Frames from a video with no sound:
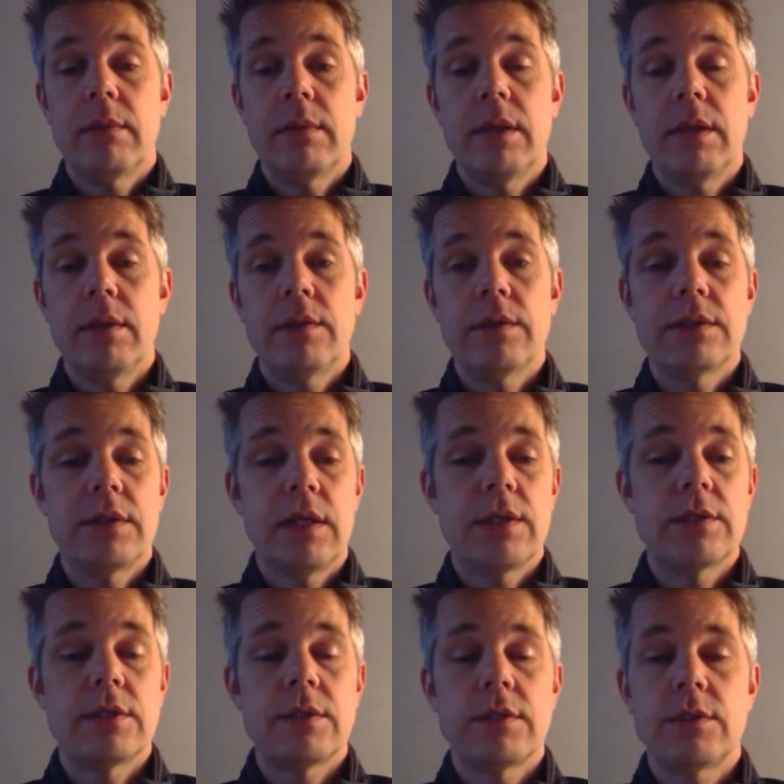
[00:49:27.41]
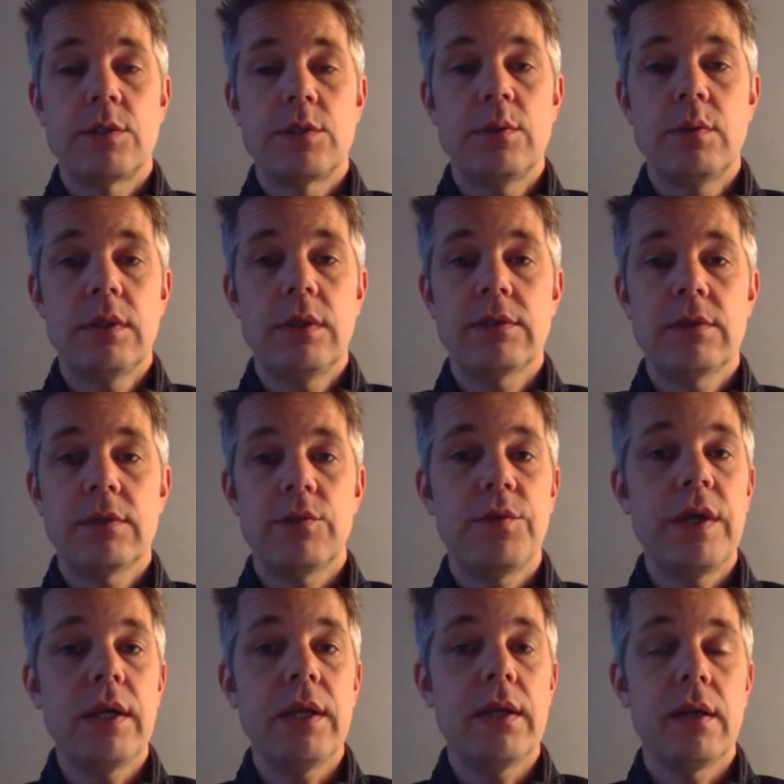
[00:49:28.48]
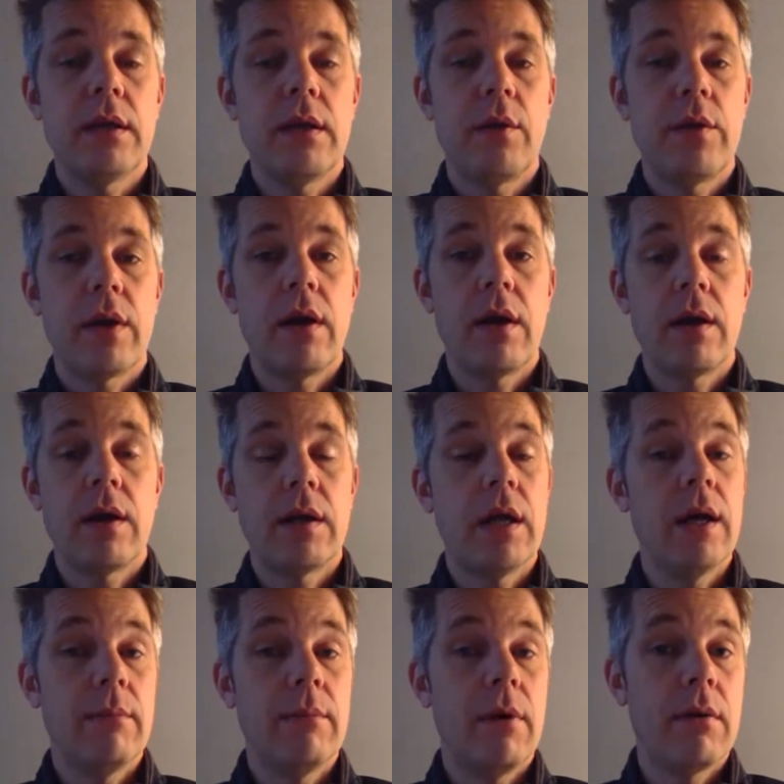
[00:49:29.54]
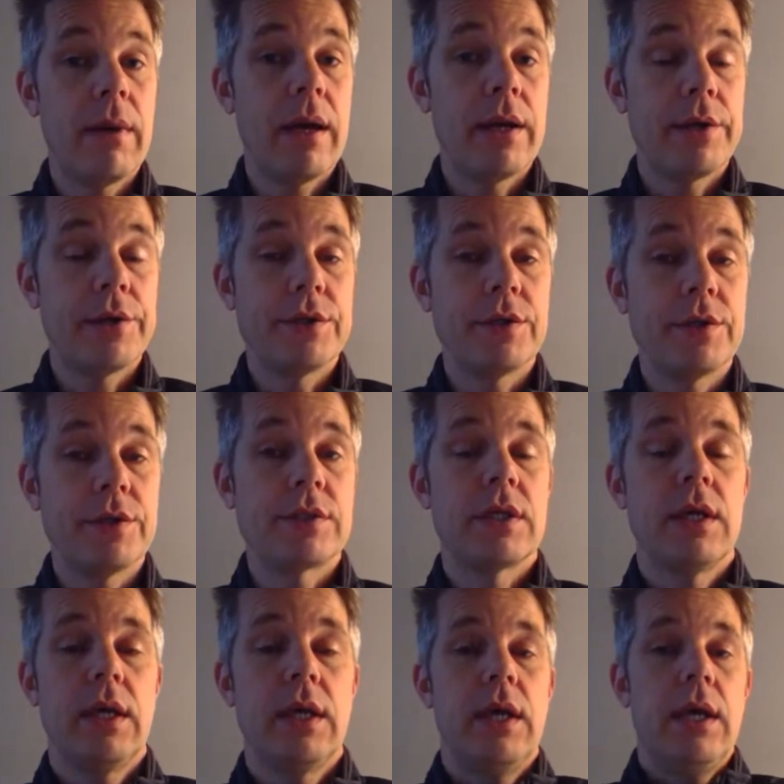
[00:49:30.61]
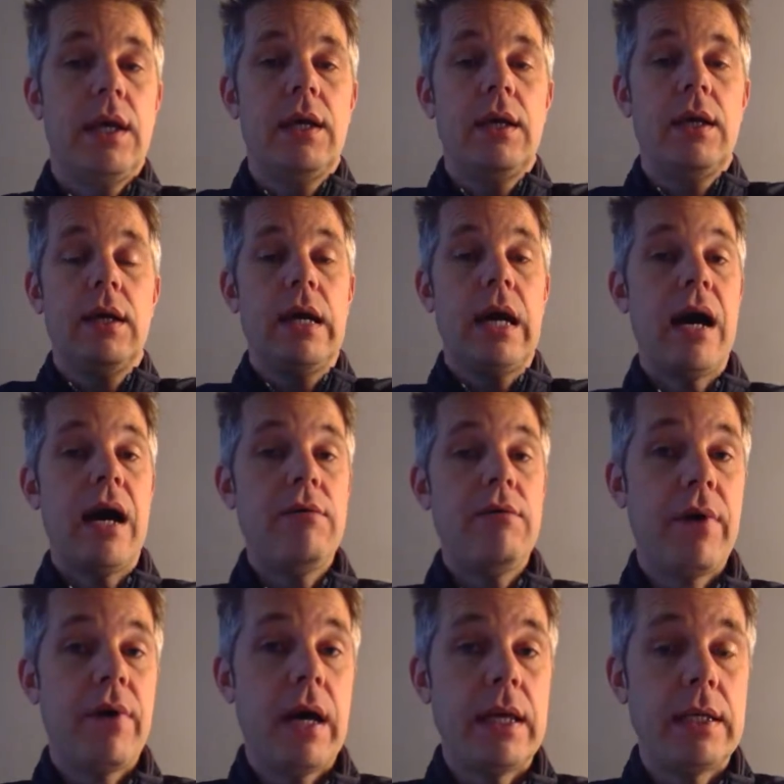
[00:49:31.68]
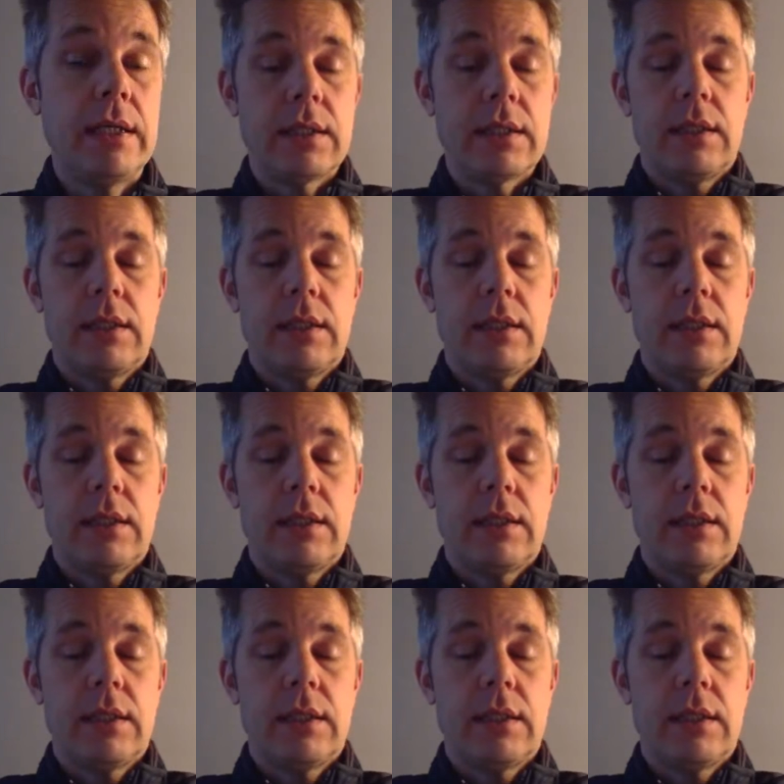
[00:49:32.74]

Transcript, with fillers: There's too little reading going on among managers, I find.